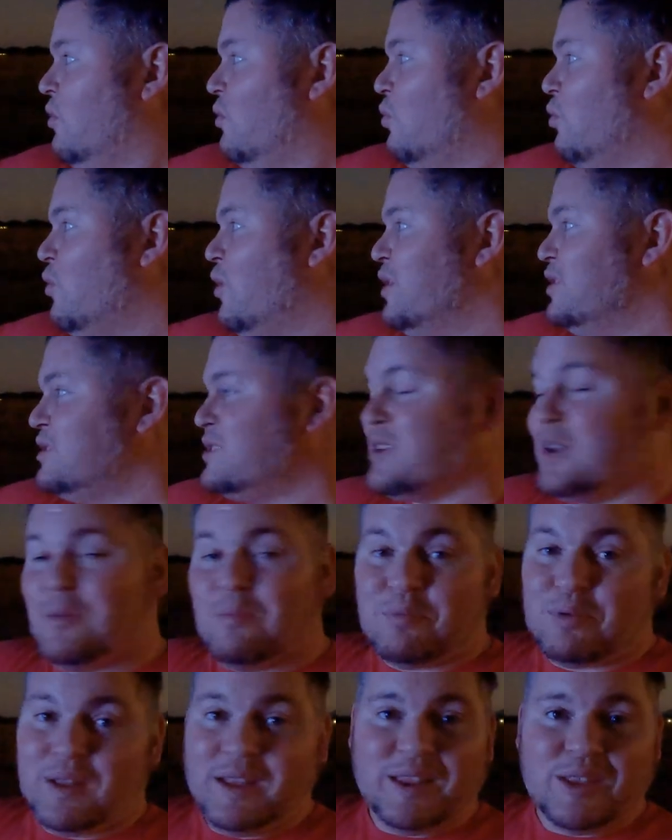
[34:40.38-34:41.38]
One's
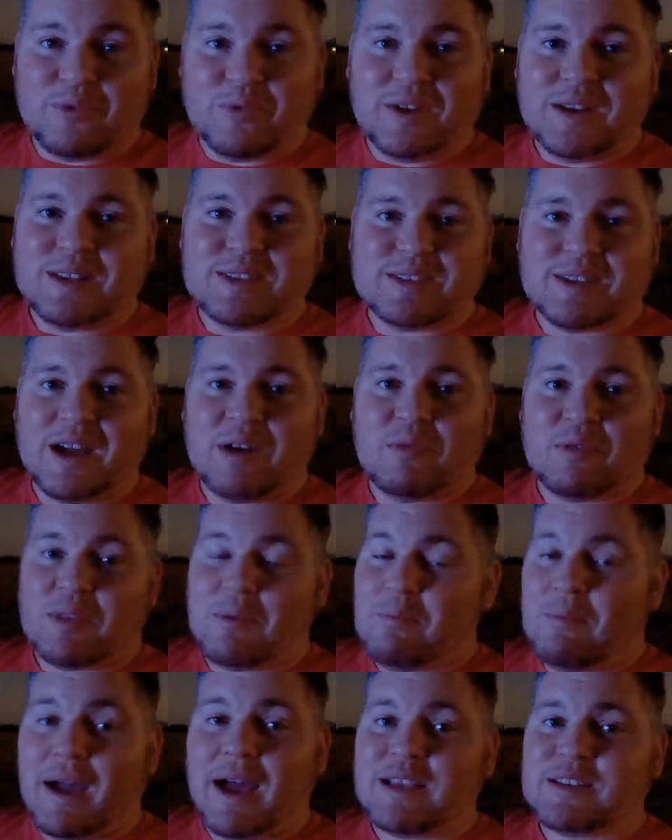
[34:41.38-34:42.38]
completely redesigned with
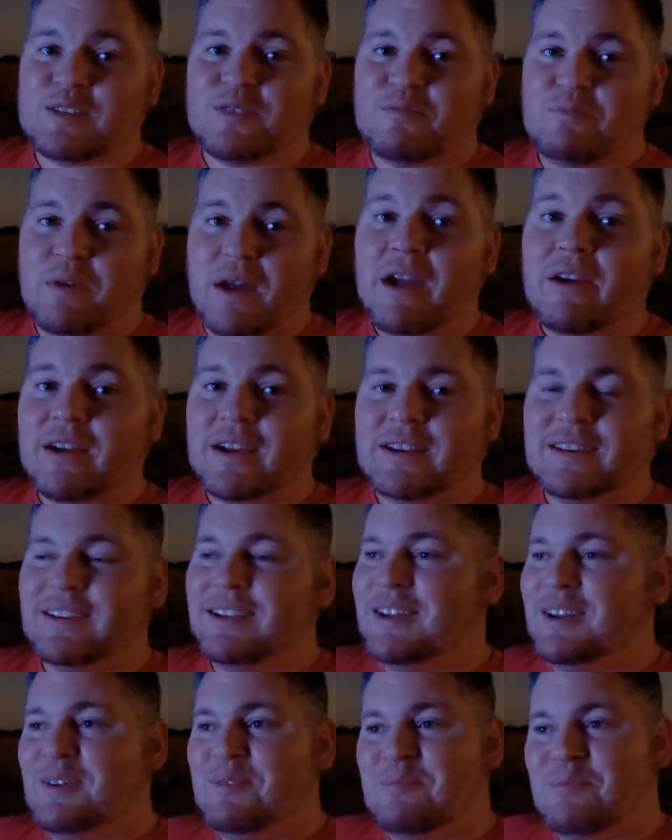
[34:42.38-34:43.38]
a massive
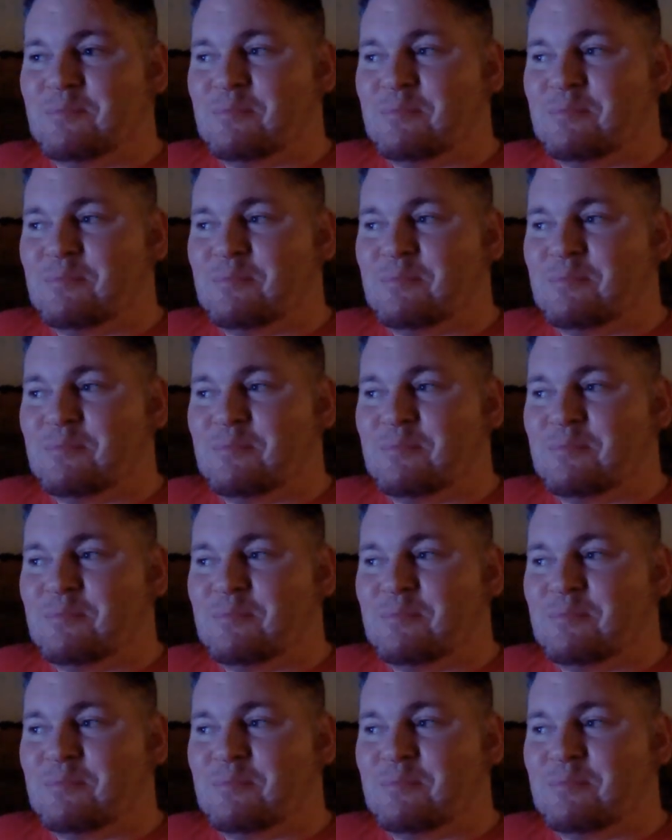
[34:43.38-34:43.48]
bearing,